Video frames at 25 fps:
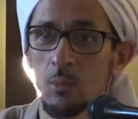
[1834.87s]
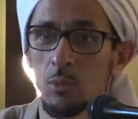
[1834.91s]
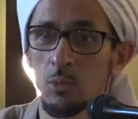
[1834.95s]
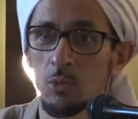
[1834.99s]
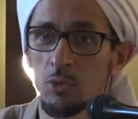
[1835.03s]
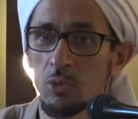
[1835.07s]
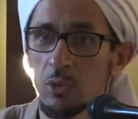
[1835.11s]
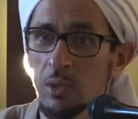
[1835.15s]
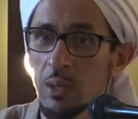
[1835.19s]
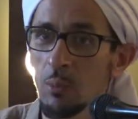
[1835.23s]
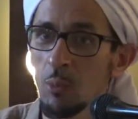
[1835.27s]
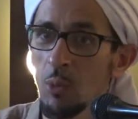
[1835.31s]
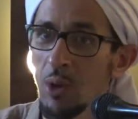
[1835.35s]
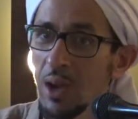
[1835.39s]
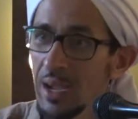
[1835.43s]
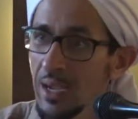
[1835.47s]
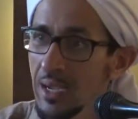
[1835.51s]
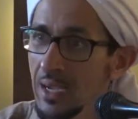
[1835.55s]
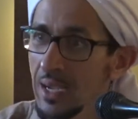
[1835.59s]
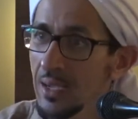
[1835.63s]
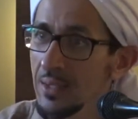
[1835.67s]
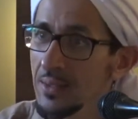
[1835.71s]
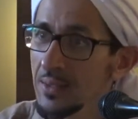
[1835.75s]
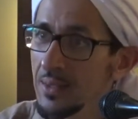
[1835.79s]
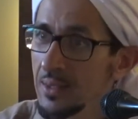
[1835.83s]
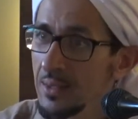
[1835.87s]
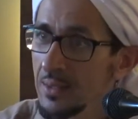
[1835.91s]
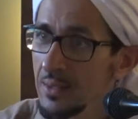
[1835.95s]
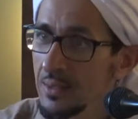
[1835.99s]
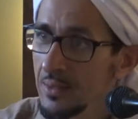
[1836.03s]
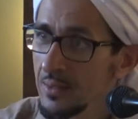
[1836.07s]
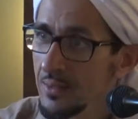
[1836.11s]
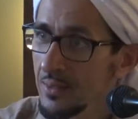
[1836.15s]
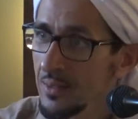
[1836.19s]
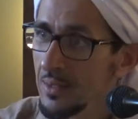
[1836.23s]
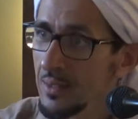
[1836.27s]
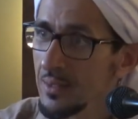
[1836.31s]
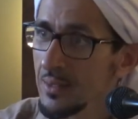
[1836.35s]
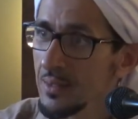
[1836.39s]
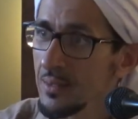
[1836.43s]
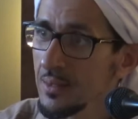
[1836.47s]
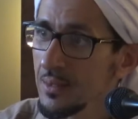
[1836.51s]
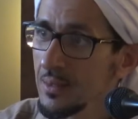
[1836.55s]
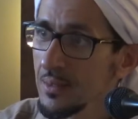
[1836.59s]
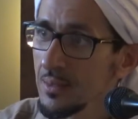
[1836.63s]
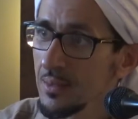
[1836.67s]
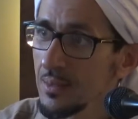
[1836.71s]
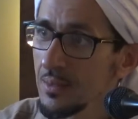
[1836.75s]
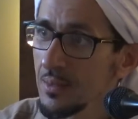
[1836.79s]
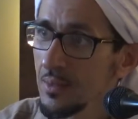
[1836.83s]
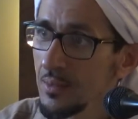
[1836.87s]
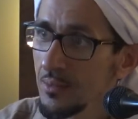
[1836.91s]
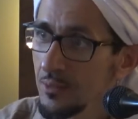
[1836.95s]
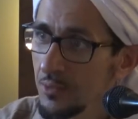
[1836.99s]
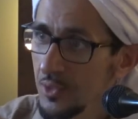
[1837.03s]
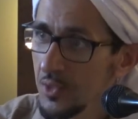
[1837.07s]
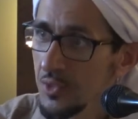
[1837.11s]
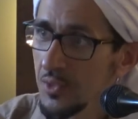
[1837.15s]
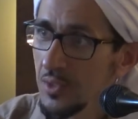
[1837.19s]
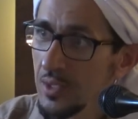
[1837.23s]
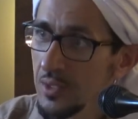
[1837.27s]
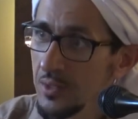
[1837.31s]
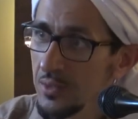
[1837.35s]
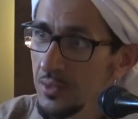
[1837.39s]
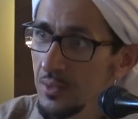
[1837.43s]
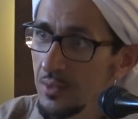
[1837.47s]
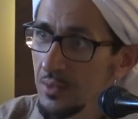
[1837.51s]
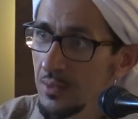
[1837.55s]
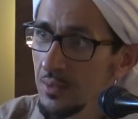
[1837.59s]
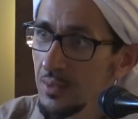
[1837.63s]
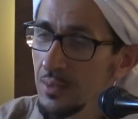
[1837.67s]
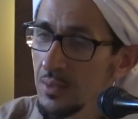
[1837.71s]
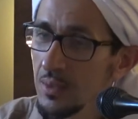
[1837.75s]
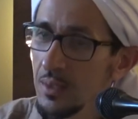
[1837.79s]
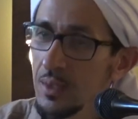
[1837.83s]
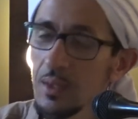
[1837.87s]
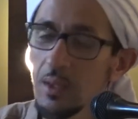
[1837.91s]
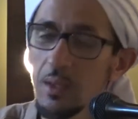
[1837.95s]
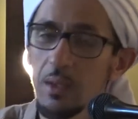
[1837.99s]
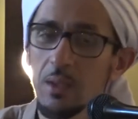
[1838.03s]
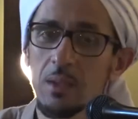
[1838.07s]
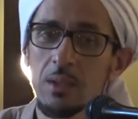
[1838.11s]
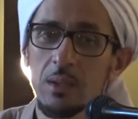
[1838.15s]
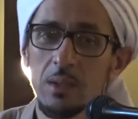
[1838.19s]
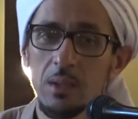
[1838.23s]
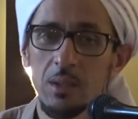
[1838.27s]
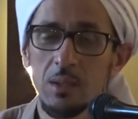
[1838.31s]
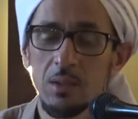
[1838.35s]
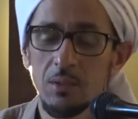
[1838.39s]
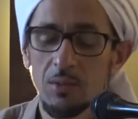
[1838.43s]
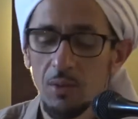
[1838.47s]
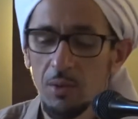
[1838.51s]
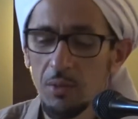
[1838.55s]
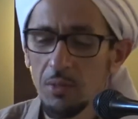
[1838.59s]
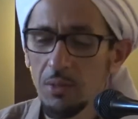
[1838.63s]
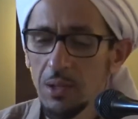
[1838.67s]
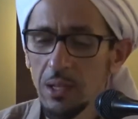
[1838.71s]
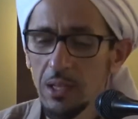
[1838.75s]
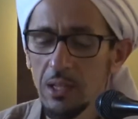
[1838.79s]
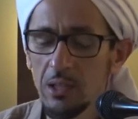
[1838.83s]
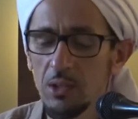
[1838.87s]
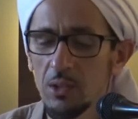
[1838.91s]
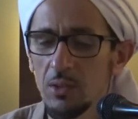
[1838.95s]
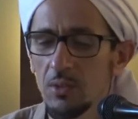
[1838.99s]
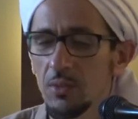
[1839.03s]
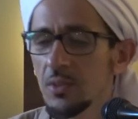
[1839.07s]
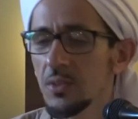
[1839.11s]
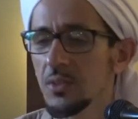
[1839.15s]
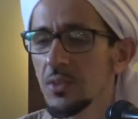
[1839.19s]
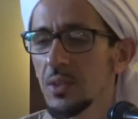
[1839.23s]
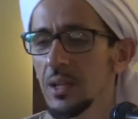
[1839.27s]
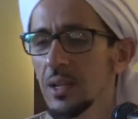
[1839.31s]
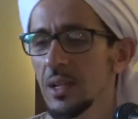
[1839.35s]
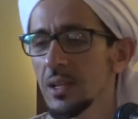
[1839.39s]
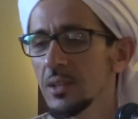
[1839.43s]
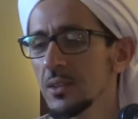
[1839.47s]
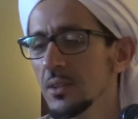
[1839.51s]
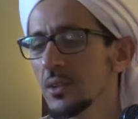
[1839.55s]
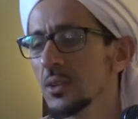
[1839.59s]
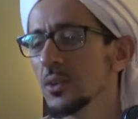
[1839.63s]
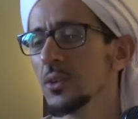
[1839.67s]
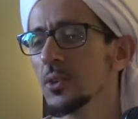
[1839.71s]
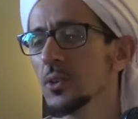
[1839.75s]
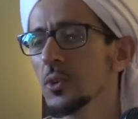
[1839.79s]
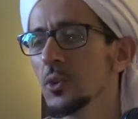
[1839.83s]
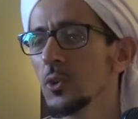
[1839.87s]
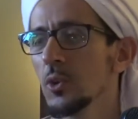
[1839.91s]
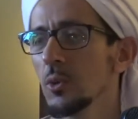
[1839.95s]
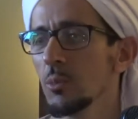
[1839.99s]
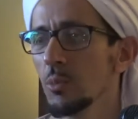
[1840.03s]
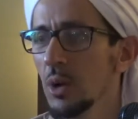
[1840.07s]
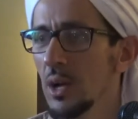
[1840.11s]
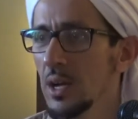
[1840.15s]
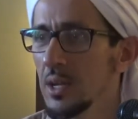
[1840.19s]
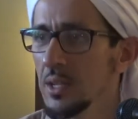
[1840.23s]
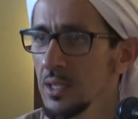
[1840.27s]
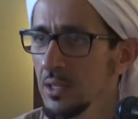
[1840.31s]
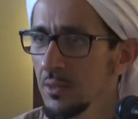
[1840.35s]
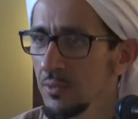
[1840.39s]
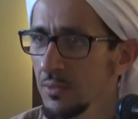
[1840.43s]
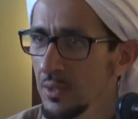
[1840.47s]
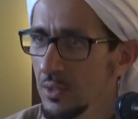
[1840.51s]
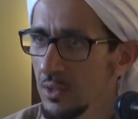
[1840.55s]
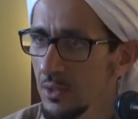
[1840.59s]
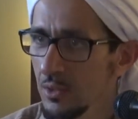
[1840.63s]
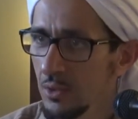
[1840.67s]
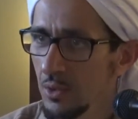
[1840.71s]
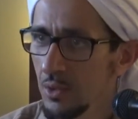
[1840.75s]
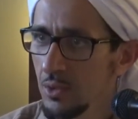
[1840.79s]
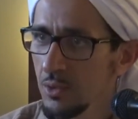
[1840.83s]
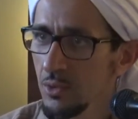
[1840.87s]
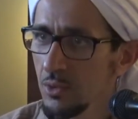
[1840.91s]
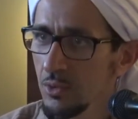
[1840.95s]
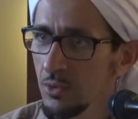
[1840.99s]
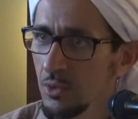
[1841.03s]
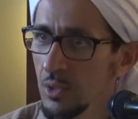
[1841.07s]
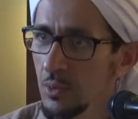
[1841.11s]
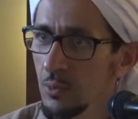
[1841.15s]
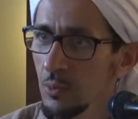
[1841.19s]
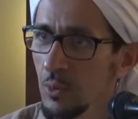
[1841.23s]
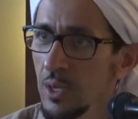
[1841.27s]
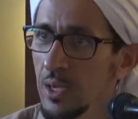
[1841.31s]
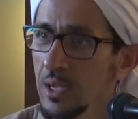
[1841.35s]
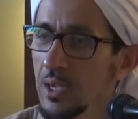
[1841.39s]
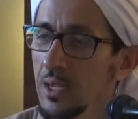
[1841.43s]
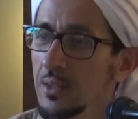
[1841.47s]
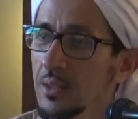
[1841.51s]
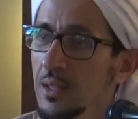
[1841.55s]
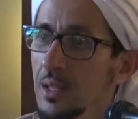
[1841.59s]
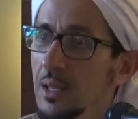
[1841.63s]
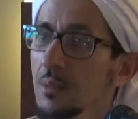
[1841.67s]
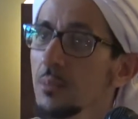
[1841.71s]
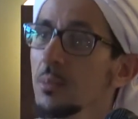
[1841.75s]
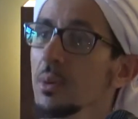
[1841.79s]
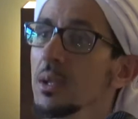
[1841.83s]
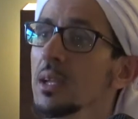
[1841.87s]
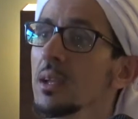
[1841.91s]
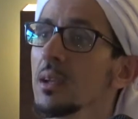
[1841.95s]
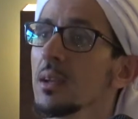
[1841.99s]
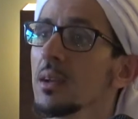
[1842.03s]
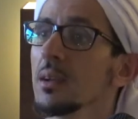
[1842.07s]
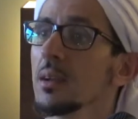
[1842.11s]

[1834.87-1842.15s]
sunnah mu'akkada, emphasize it. For the leader of the salat, according to Abu Hanifa, it is also sunnah mu'akkada, labbayk.